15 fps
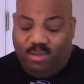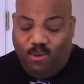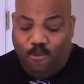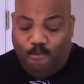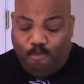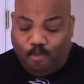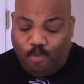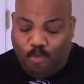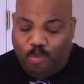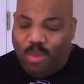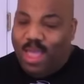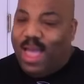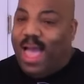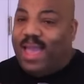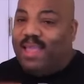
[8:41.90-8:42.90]
soup.
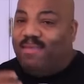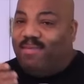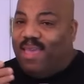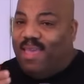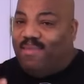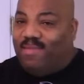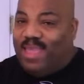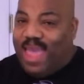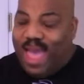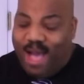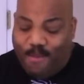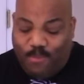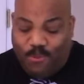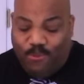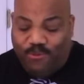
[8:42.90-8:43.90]
I can taste the
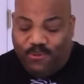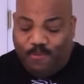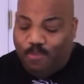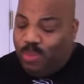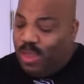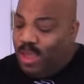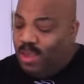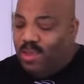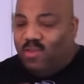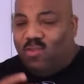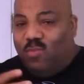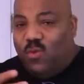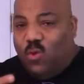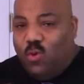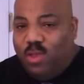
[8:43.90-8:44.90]
apples, the
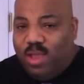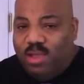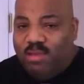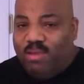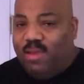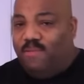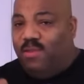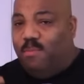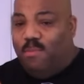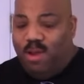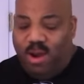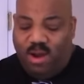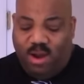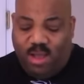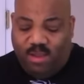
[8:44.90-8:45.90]
smoothness of the
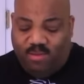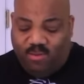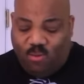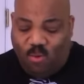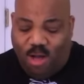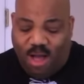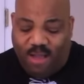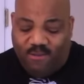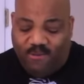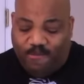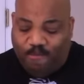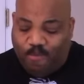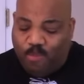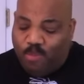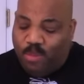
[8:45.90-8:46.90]
butternut squash.
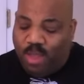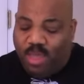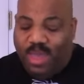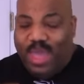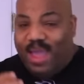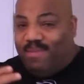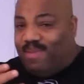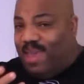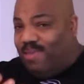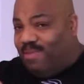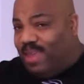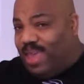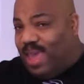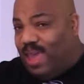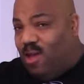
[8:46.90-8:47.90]
You can't taste
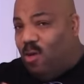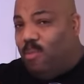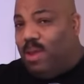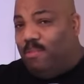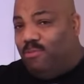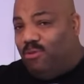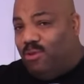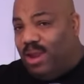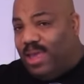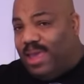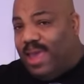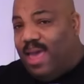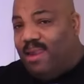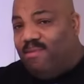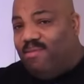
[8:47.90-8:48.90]
the kale, but I'm sure the
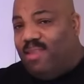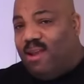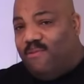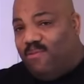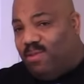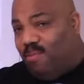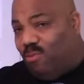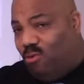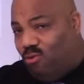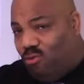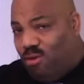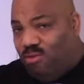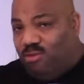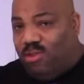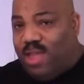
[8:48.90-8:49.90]
kale is there for some
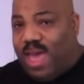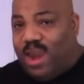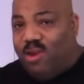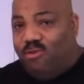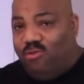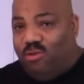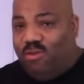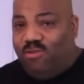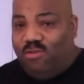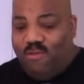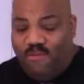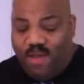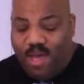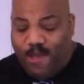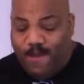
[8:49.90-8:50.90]
nutritional, added nutritional
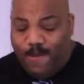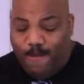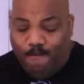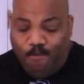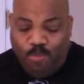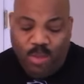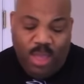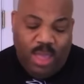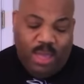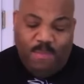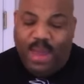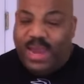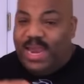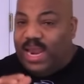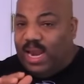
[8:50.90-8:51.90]
value. You
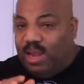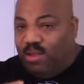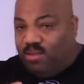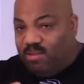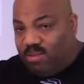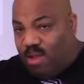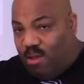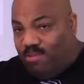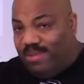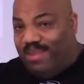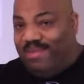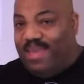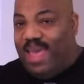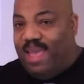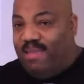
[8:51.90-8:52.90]
may need a little salt to
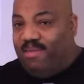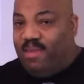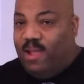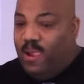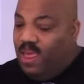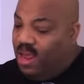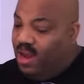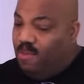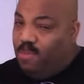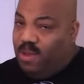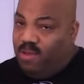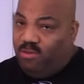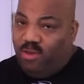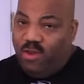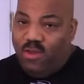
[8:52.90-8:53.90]
taste. It
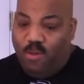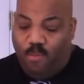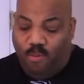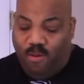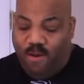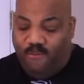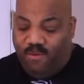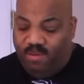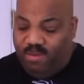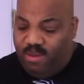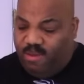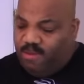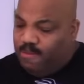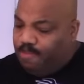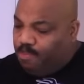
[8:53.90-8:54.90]
depends on your
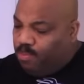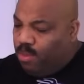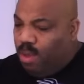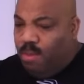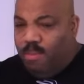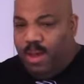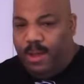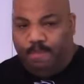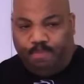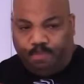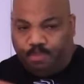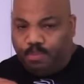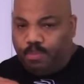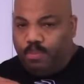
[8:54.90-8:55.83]
preferences. But